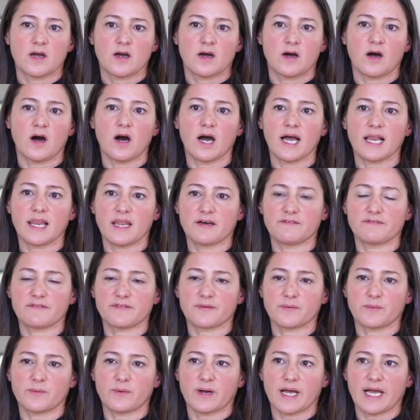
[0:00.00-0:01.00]
I love
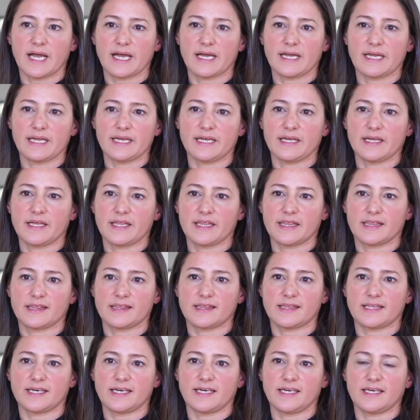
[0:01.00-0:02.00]
the way
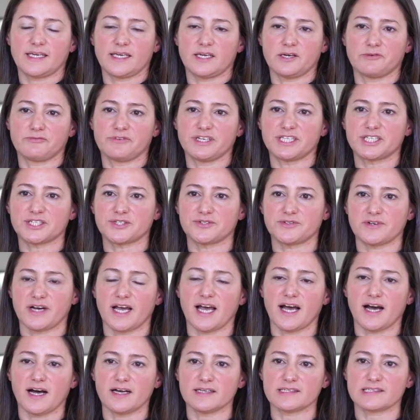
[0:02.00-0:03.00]
the original
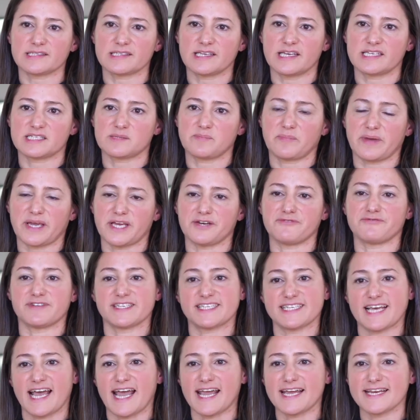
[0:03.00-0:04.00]
house has been
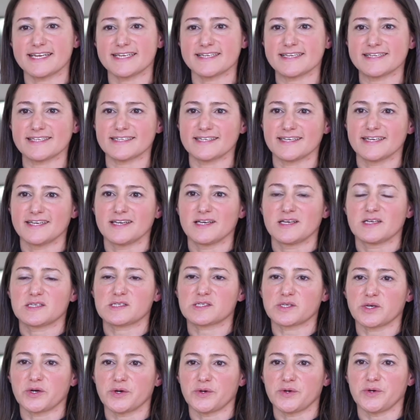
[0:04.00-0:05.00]
retained.
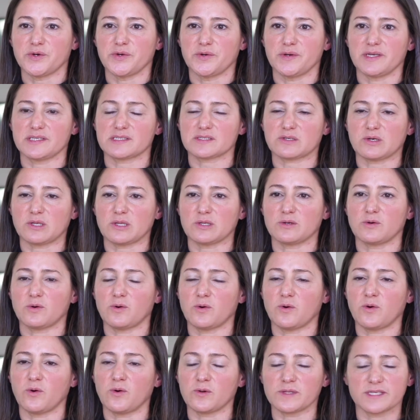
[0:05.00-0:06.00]
So it's got
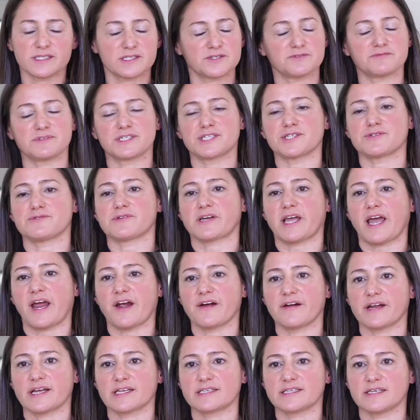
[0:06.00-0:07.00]
all its original
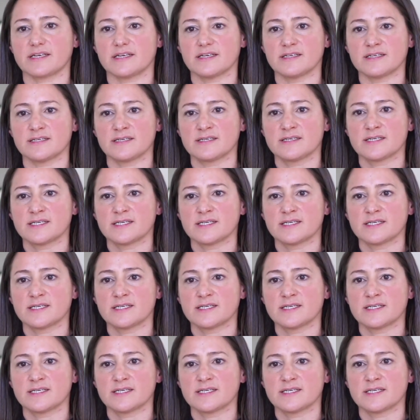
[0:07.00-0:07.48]
character,